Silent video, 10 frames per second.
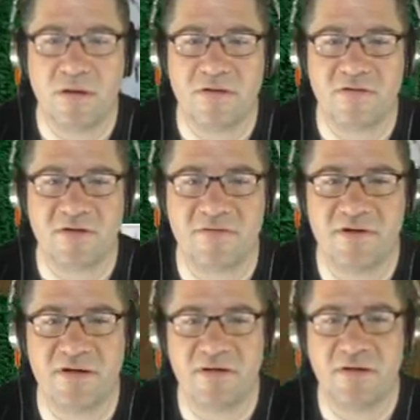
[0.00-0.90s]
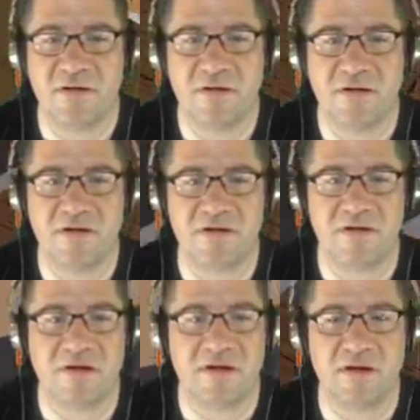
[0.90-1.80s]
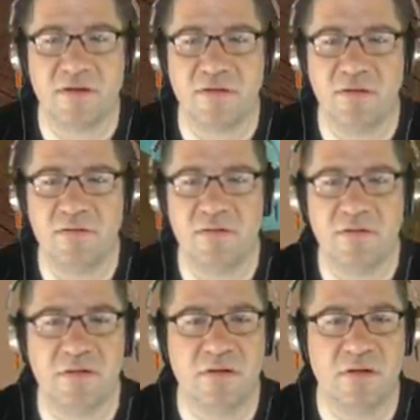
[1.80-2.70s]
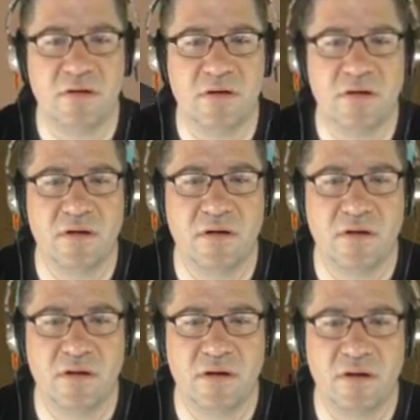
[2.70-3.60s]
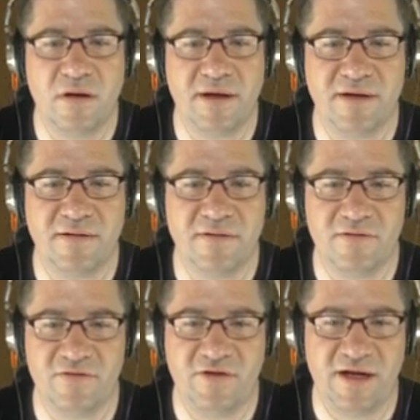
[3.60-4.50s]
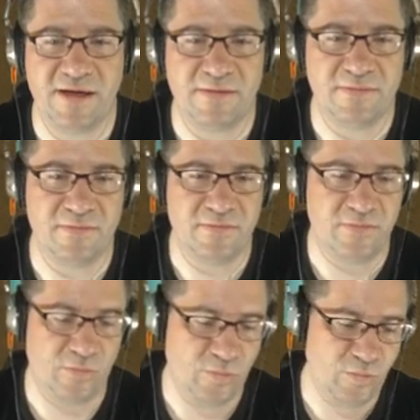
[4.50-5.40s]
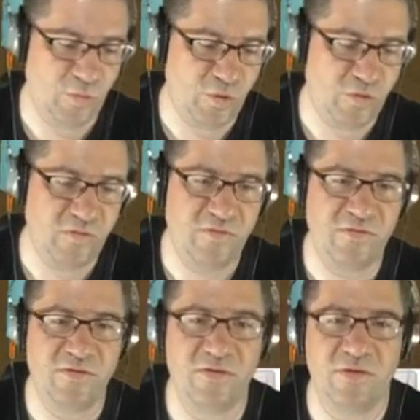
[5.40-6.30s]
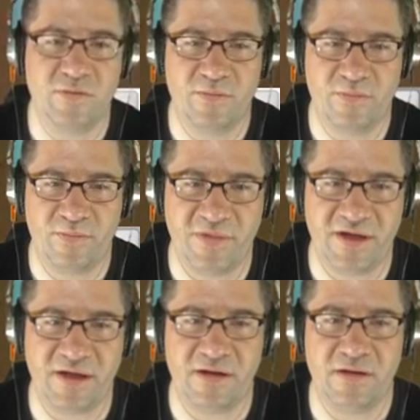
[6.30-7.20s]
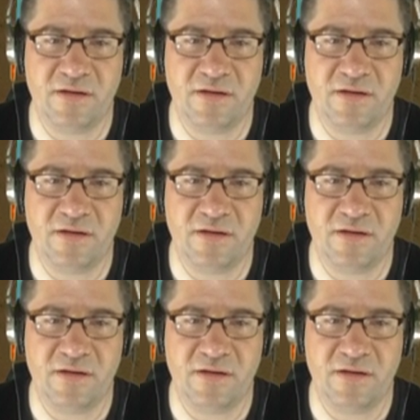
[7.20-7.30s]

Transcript: Does that fit? Did it go through? All right, let's try it. Move B.